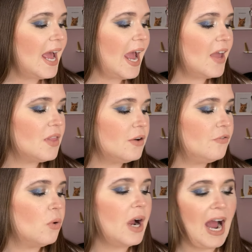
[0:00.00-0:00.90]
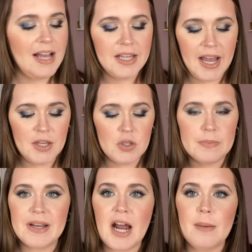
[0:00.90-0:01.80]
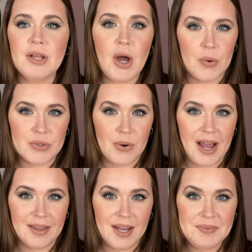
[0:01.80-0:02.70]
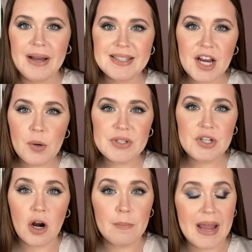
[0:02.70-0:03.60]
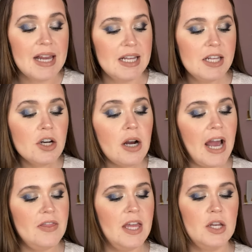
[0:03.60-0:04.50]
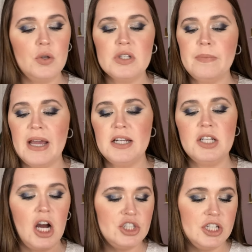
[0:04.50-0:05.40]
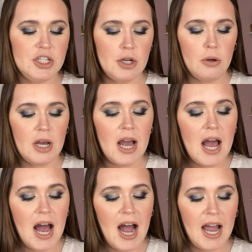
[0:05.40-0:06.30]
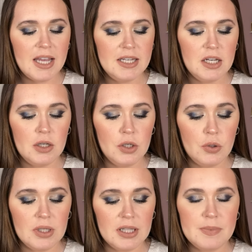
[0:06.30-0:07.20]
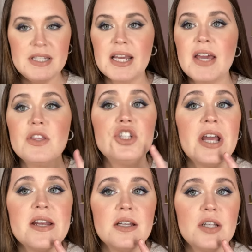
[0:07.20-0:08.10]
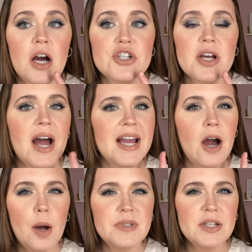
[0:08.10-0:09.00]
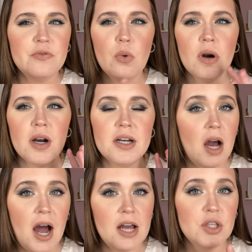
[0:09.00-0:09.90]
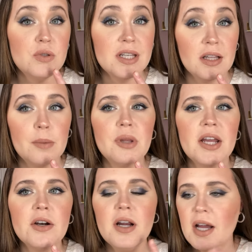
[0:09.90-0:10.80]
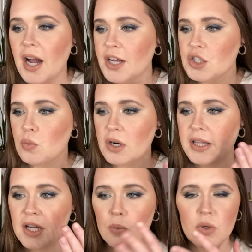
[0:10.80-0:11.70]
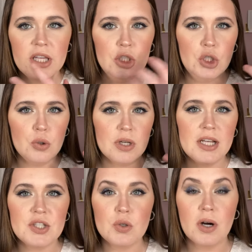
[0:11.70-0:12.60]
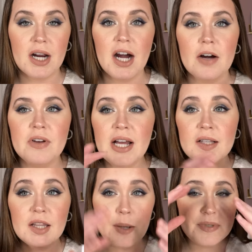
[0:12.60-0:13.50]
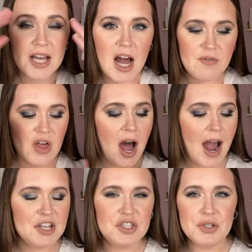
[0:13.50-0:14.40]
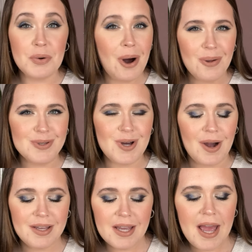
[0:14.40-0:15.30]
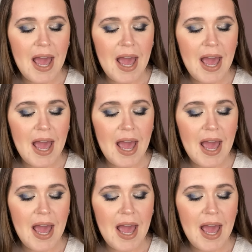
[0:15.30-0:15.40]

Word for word: And then for highlight, I use my Nabla Ozone Highlight. Mascara was Tarte Maneater. I then use my Natasha Denona I Need a Nude lipstick in the shade Natasha. I opted for not using a lip liner. I just wanted like a really nudie sort of lip to have the eyes do all the talking.